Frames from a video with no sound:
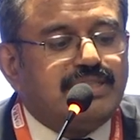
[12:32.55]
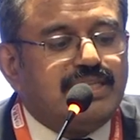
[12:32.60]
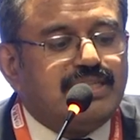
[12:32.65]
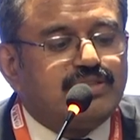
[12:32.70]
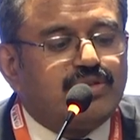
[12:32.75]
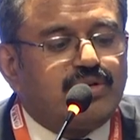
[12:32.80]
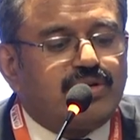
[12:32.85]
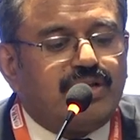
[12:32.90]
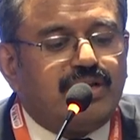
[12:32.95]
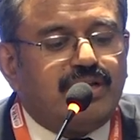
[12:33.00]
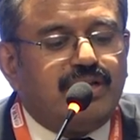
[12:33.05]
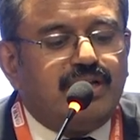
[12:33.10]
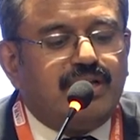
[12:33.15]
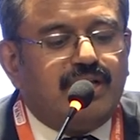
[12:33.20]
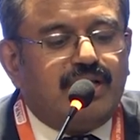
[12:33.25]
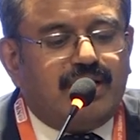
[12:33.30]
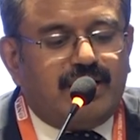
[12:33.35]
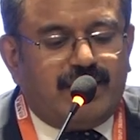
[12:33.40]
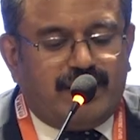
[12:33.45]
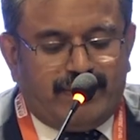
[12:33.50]
These are all
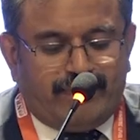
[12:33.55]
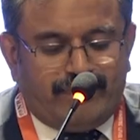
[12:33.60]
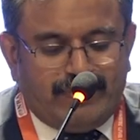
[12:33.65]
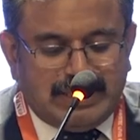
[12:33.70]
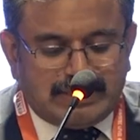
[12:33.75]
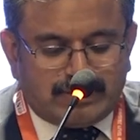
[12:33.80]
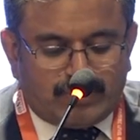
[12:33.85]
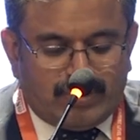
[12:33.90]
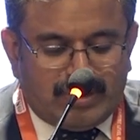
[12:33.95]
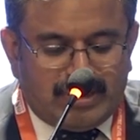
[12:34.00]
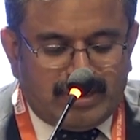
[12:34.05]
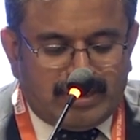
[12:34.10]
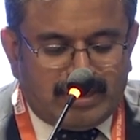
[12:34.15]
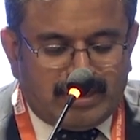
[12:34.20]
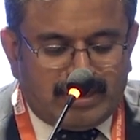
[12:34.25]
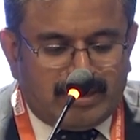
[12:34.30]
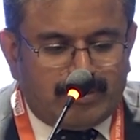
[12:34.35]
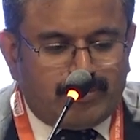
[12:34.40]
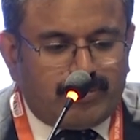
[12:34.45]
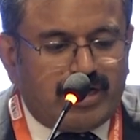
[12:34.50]
vascular
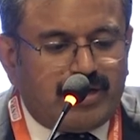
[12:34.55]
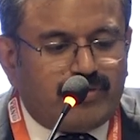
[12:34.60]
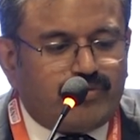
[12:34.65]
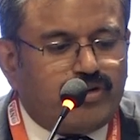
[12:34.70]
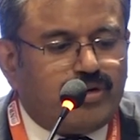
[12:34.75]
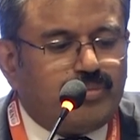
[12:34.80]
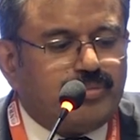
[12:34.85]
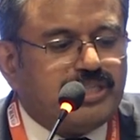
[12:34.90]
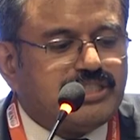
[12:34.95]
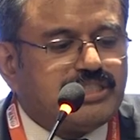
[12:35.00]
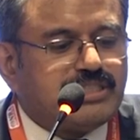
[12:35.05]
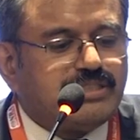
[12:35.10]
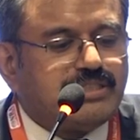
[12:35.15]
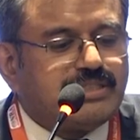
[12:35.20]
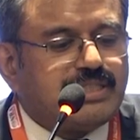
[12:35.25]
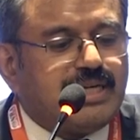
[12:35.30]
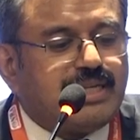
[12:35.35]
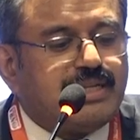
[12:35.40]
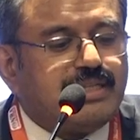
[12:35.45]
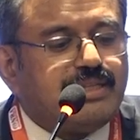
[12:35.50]

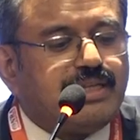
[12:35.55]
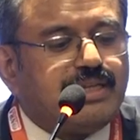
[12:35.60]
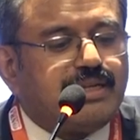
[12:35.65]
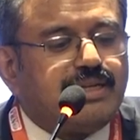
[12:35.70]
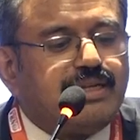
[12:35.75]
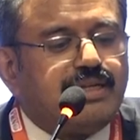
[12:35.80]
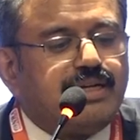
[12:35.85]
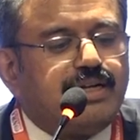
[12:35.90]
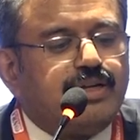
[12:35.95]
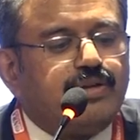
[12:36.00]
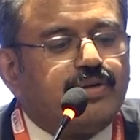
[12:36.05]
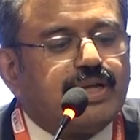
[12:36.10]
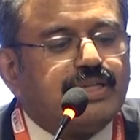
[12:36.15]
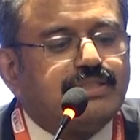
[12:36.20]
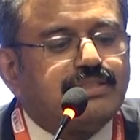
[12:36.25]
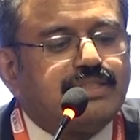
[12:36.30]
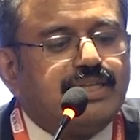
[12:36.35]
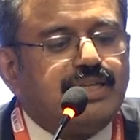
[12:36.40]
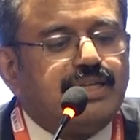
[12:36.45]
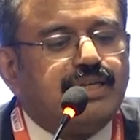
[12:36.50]
malformations. Another, you
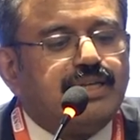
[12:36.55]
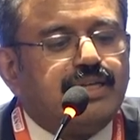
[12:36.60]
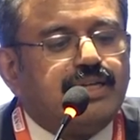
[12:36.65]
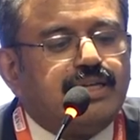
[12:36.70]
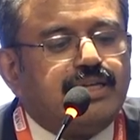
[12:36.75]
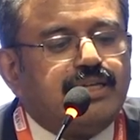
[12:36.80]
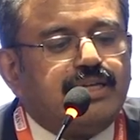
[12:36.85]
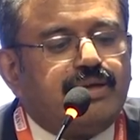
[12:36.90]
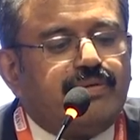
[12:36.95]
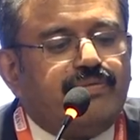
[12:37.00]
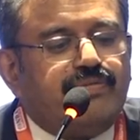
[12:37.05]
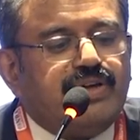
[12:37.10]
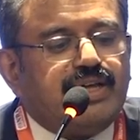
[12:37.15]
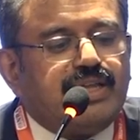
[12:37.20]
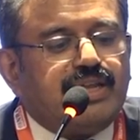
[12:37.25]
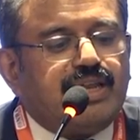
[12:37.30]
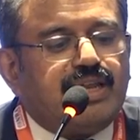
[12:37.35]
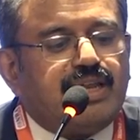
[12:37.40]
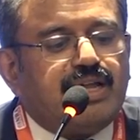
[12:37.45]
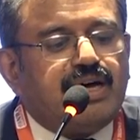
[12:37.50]
can see a
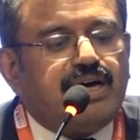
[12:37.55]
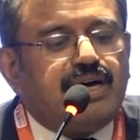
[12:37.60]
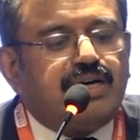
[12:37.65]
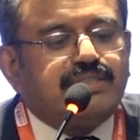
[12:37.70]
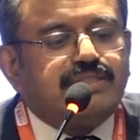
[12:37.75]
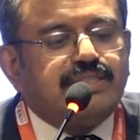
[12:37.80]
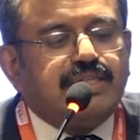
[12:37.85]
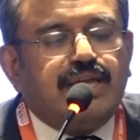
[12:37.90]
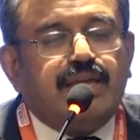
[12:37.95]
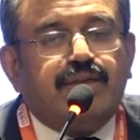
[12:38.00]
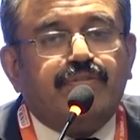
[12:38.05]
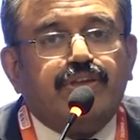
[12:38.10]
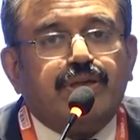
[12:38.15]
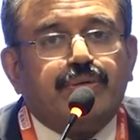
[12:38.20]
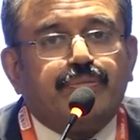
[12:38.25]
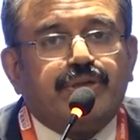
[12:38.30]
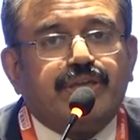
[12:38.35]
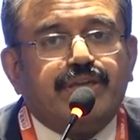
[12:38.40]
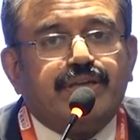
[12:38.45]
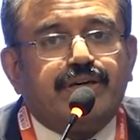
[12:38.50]
very large
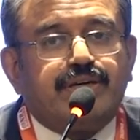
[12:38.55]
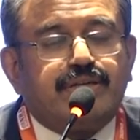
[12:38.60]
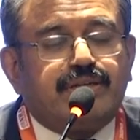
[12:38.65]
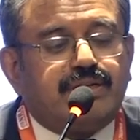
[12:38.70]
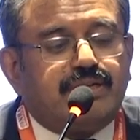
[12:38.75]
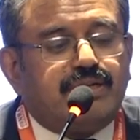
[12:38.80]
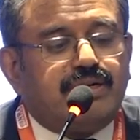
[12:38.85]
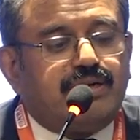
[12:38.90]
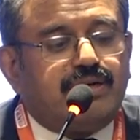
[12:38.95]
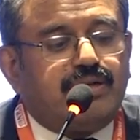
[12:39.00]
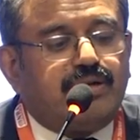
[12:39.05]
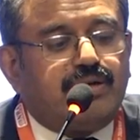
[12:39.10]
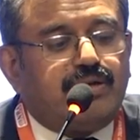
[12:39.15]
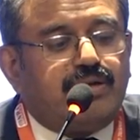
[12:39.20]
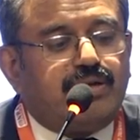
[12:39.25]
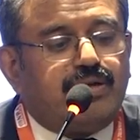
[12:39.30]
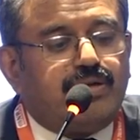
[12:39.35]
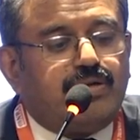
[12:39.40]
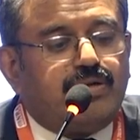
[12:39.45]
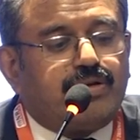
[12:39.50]
AVM here, a
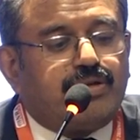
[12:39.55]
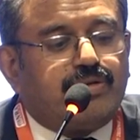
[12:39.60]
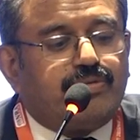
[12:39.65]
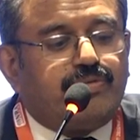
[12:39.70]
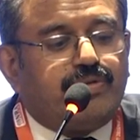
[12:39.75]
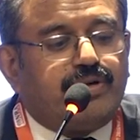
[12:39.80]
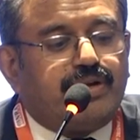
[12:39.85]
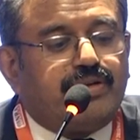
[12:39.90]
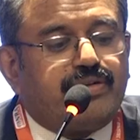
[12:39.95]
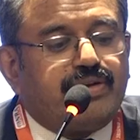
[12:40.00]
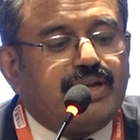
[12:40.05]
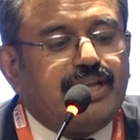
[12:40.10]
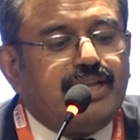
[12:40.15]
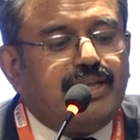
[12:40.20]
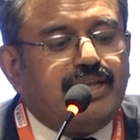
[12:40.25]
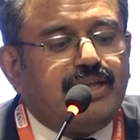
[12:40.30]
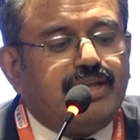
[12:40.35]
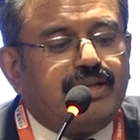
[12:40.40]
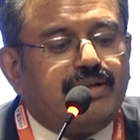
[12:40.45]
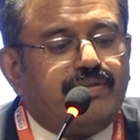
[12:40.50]
lot of
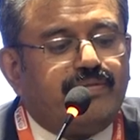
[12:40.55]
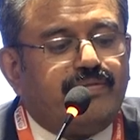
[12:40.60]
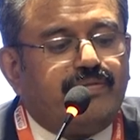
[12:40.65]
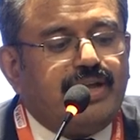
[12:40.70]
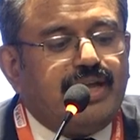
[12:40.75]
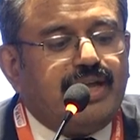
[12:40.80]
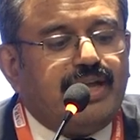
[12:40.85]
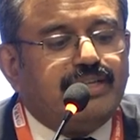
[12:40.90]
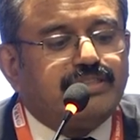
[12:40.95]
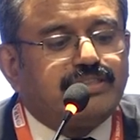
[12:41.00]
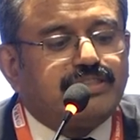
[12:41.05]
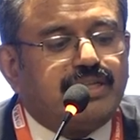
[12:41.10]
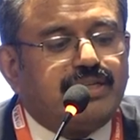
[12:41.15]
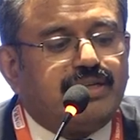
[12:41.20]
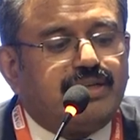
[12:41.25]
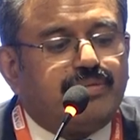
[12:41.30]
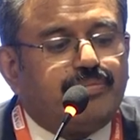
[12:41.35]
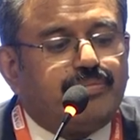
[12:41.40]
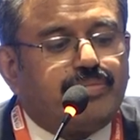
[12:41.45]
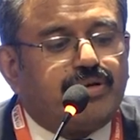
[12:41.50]
draining of veins
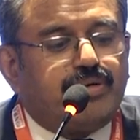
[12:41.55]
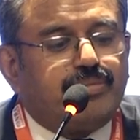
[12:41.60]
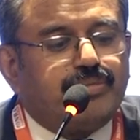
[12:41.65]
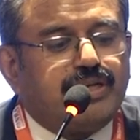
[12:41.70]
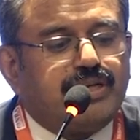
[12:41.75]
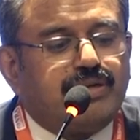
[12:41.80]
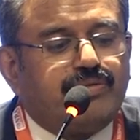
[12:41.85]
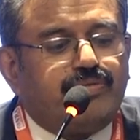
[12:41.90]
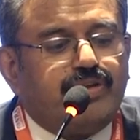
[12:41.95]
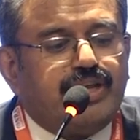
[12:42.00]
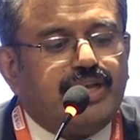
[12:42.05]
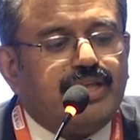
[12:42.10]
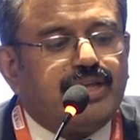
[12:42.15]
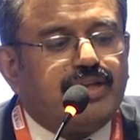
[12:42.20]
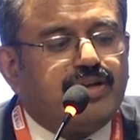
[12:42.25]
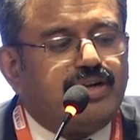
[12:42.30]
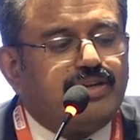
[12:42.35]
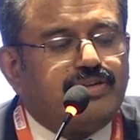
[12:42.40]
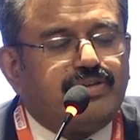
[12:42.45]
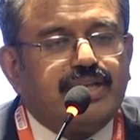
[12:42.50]
and a prominent
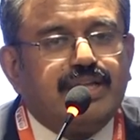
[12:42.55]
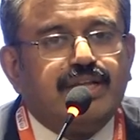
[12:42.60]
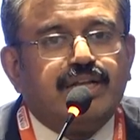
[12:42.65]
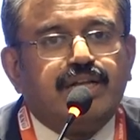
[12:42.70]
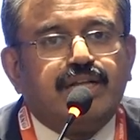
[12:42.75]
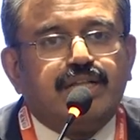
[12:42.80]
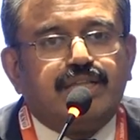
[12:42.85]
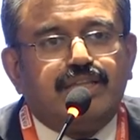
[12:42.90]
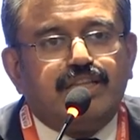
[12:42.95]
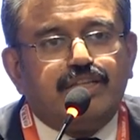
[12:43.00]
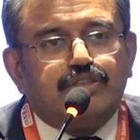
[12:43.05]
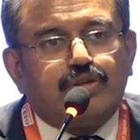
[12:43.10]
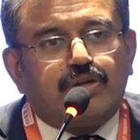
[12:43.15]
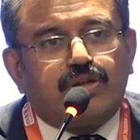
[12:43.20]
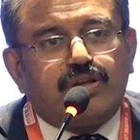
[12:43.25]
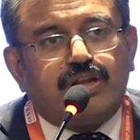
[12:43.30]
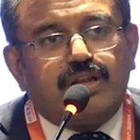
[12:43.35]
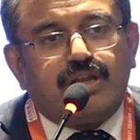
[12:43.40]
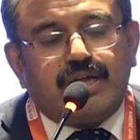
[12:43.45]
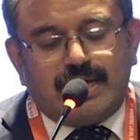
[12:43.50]
feeding artery. These
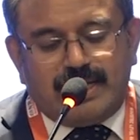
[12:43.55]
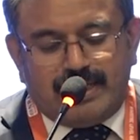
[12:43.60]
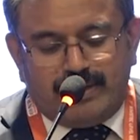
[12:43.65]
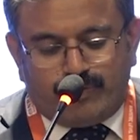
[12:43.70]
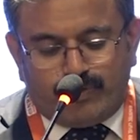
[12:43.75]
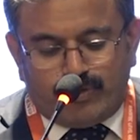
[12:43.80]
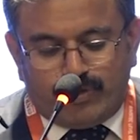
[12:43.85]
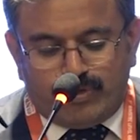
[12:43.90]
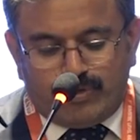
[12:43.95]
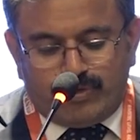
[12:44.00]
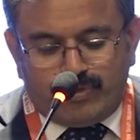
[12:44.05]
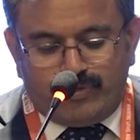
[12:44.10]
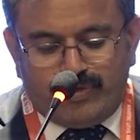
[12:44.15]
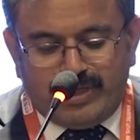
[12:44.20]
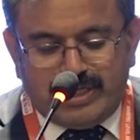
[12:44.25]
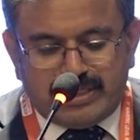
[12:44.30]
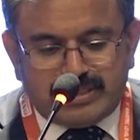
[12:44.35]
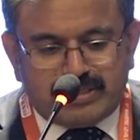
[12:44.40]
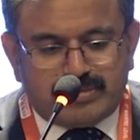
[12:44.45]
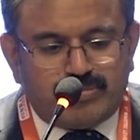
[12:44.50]
are all high flow
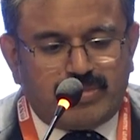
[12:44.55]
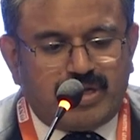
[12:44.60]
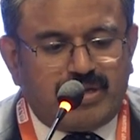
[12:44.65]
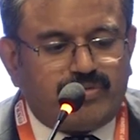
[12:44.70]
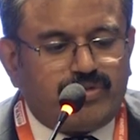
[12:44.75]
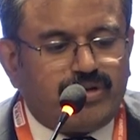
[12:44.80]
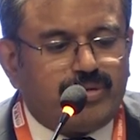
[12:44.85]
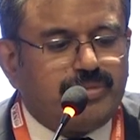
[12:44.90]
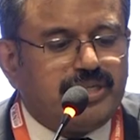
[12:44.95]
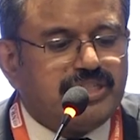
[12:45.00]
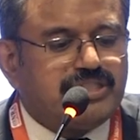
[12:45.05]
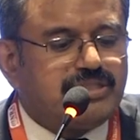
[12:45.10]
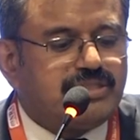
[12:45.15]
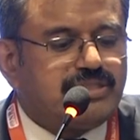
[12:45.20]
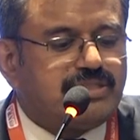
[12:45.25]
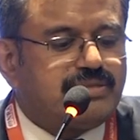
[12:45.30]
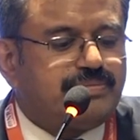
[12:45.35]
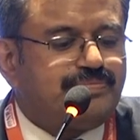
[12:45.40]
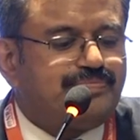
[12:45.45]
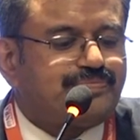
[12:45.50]
venous
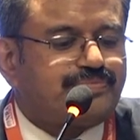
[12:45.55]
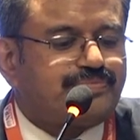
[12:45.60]
malformations.